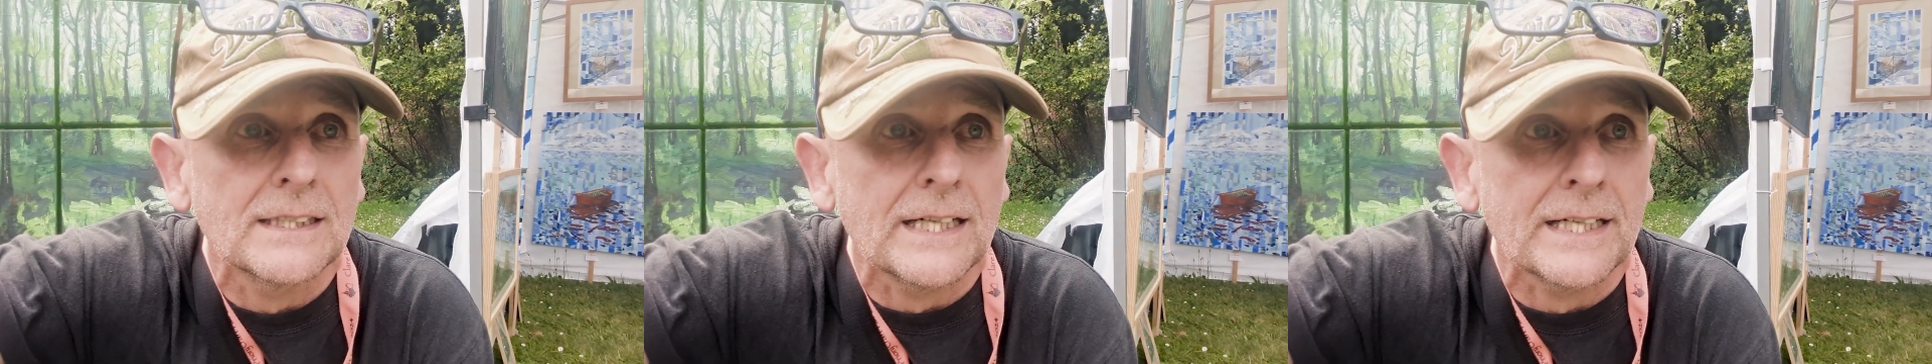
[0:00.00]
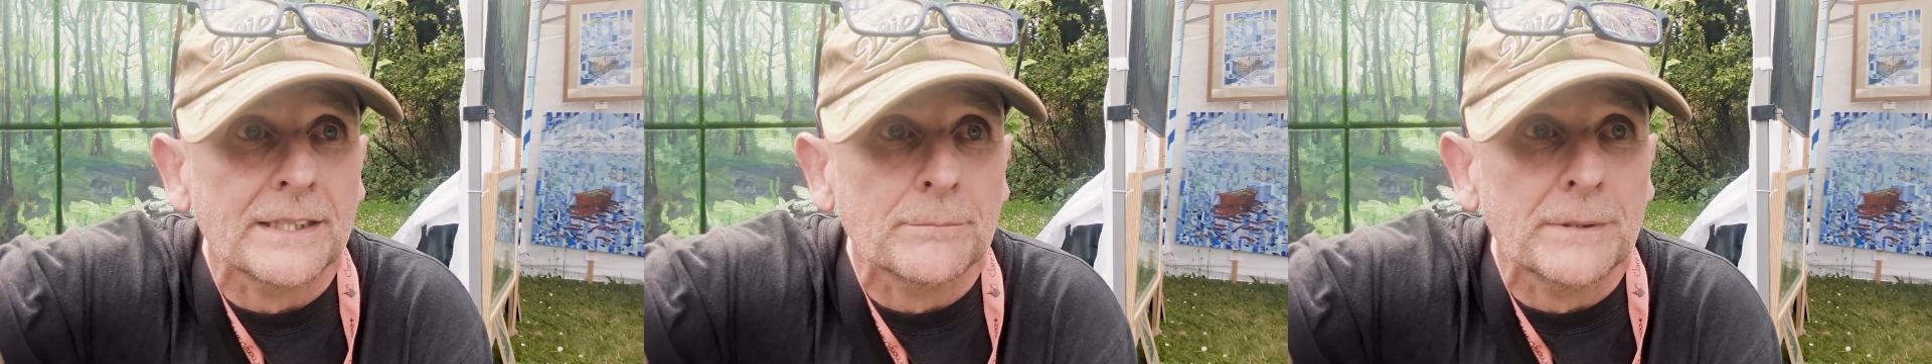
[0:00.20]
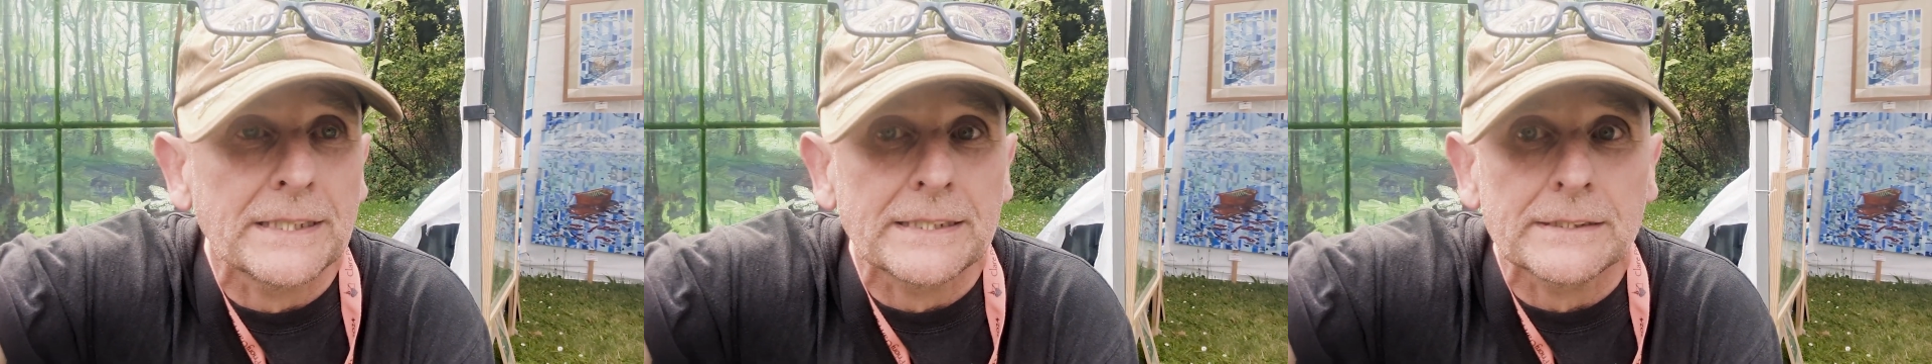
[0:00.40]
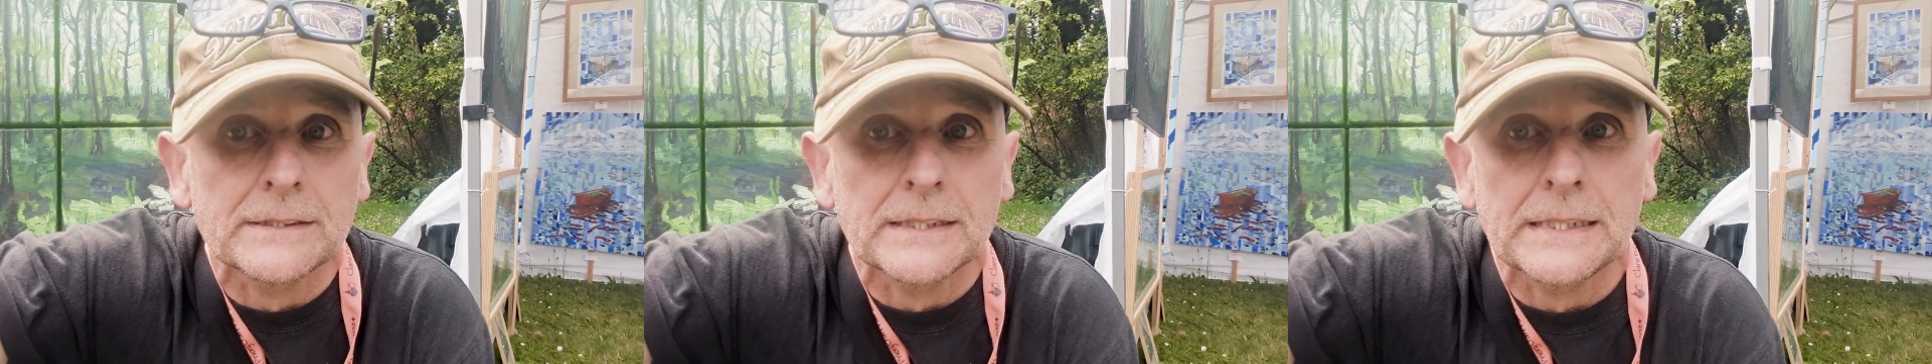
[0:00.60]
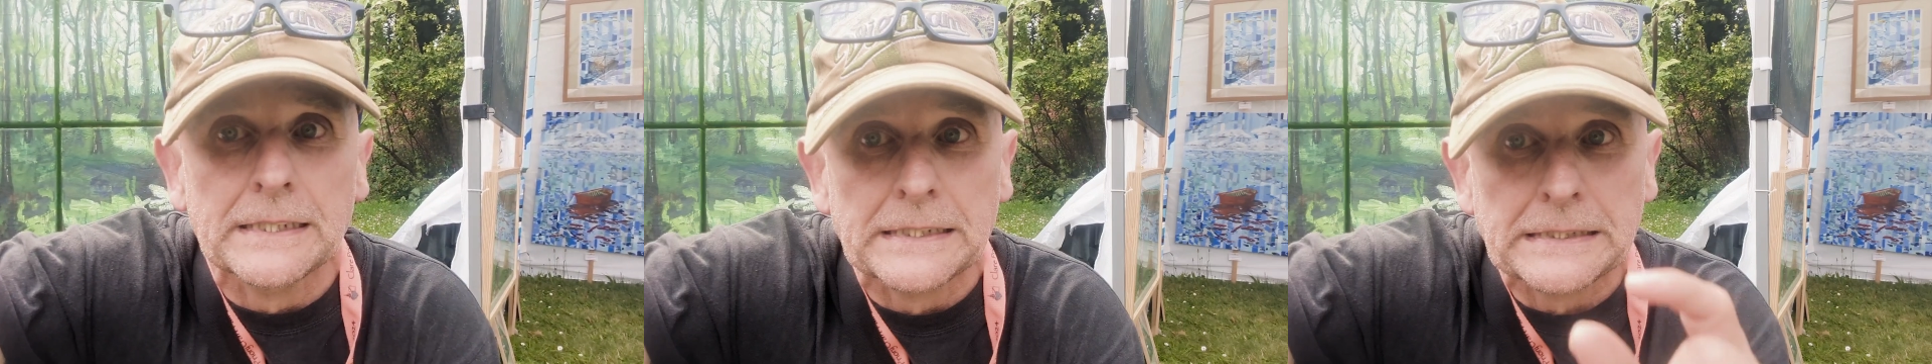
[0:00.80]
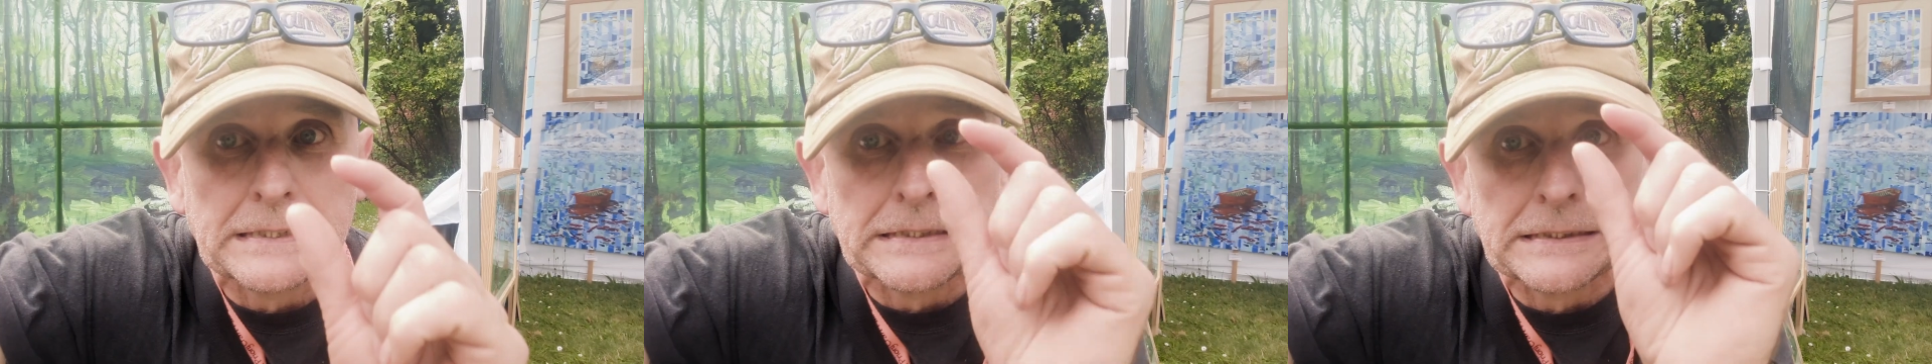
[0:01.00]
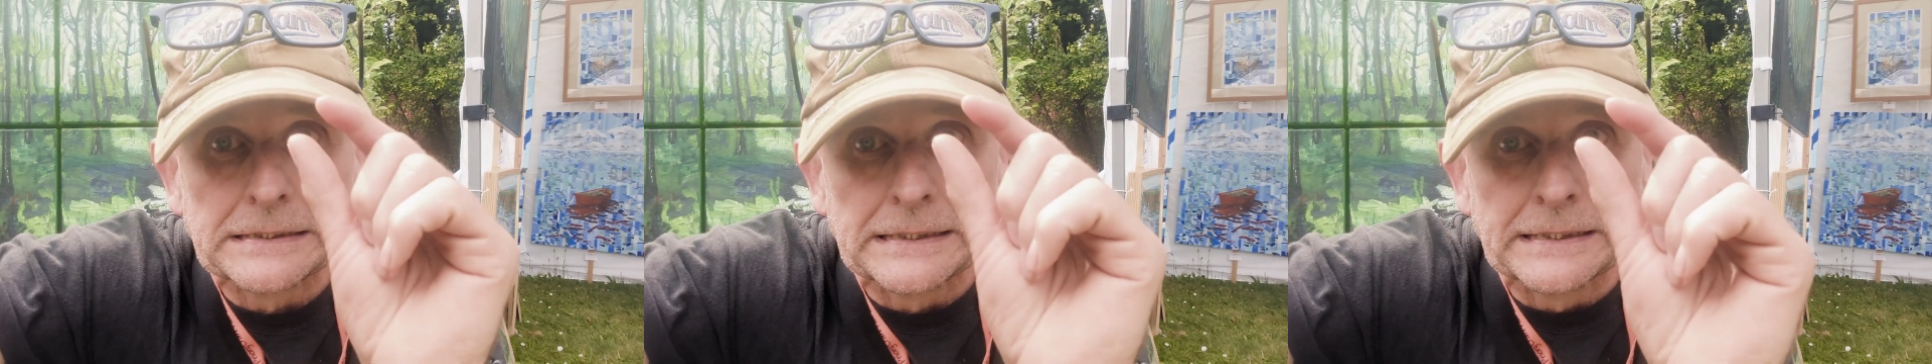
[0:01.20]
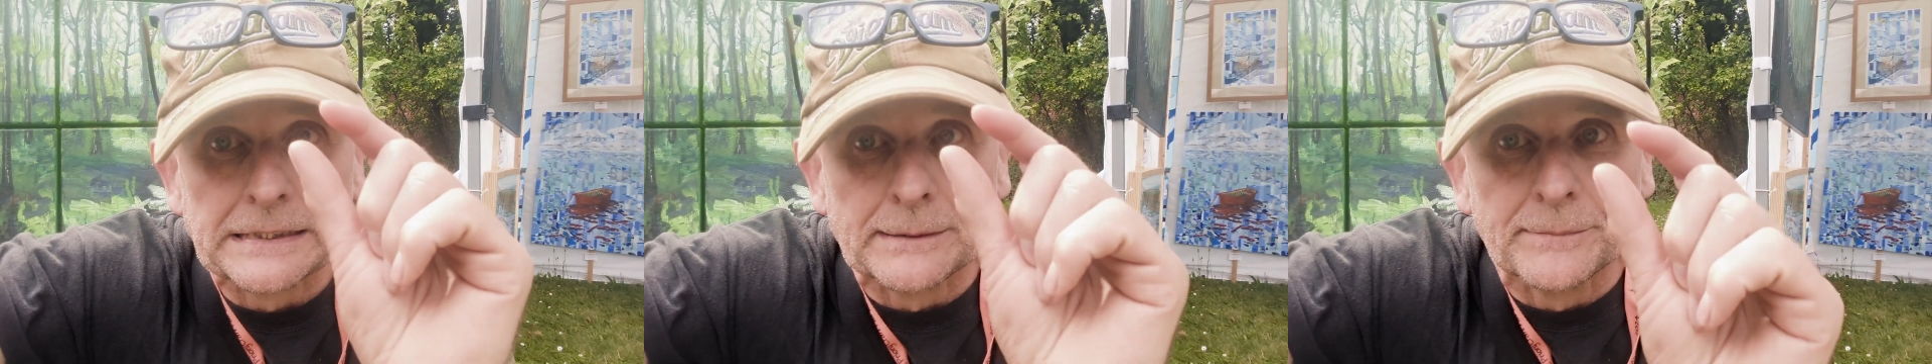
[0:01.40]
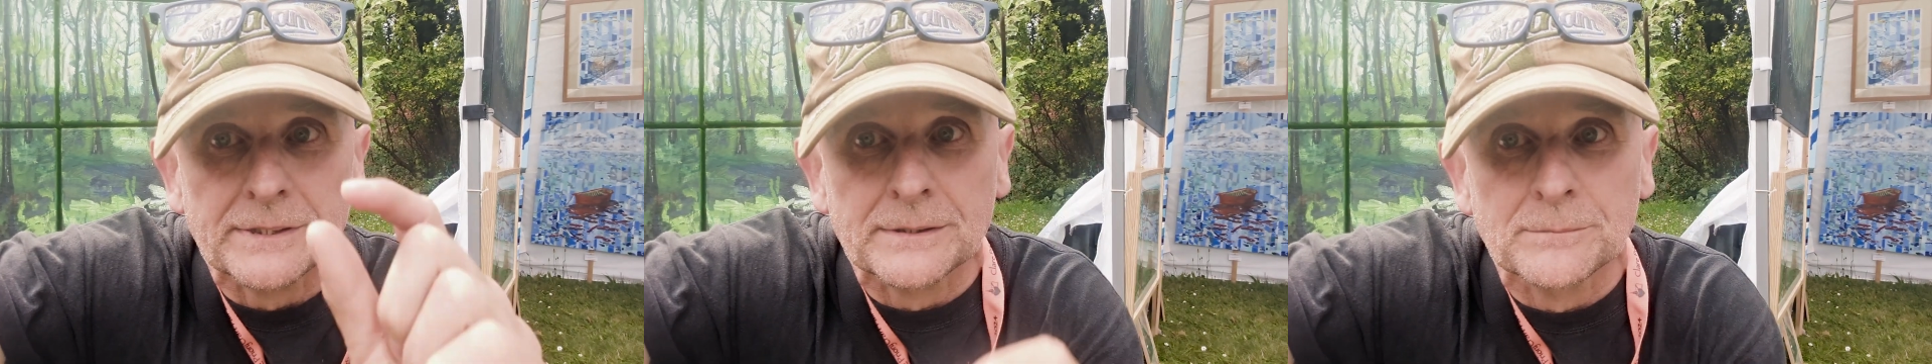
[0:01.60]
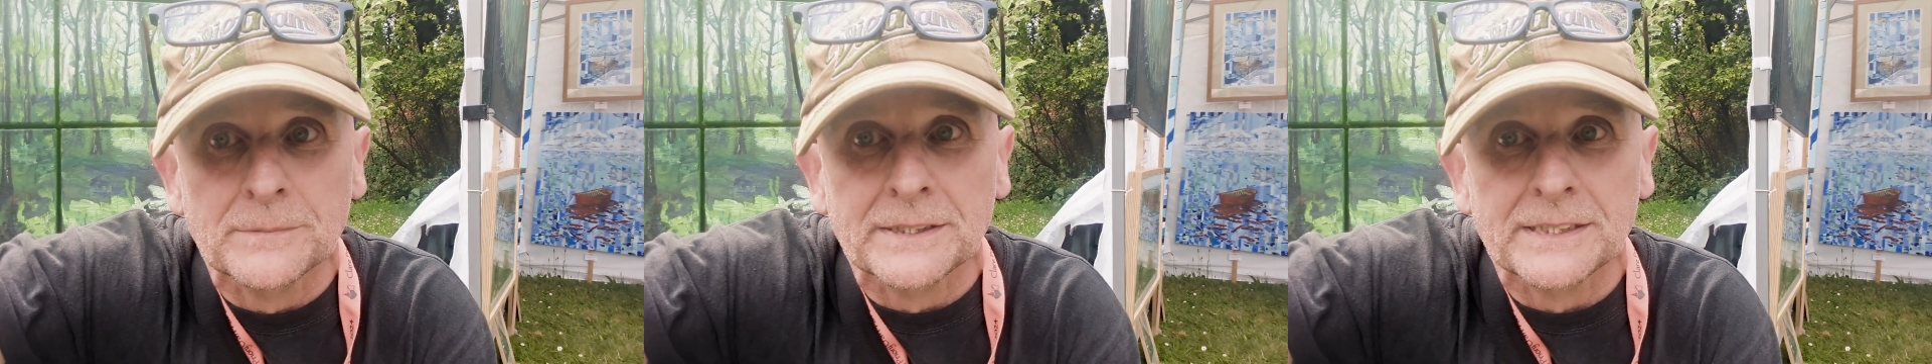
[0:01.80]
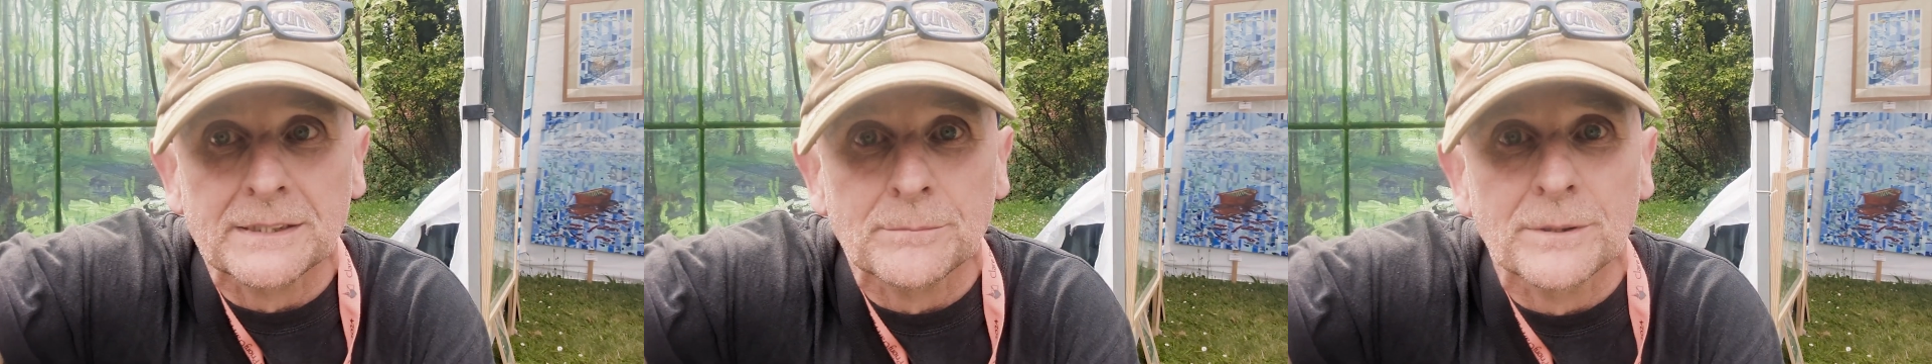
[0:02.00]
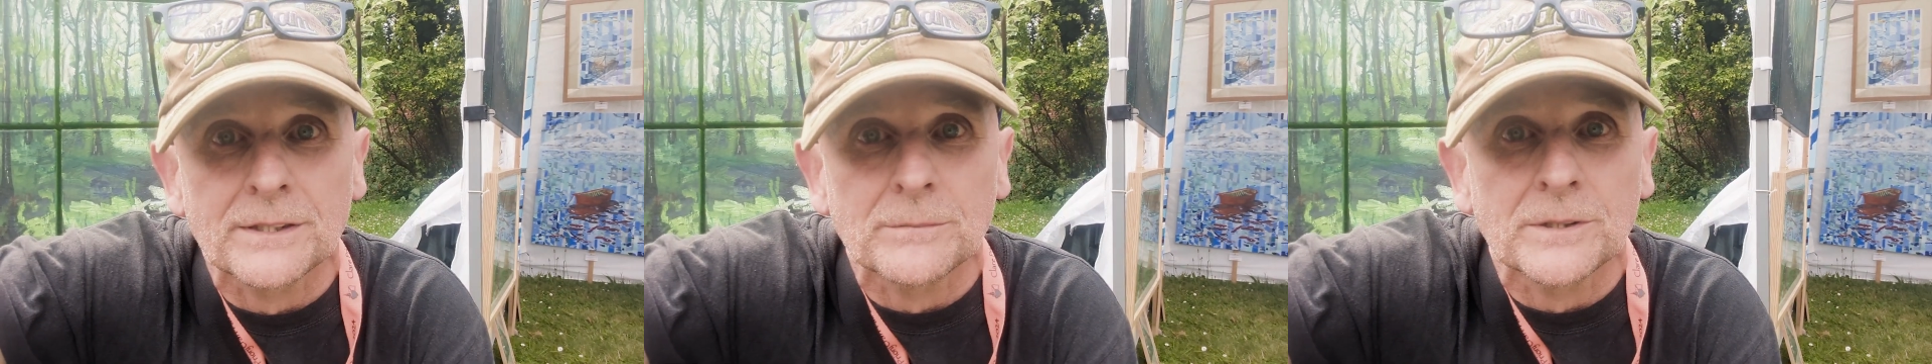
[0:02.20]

and made a tiny bit of money but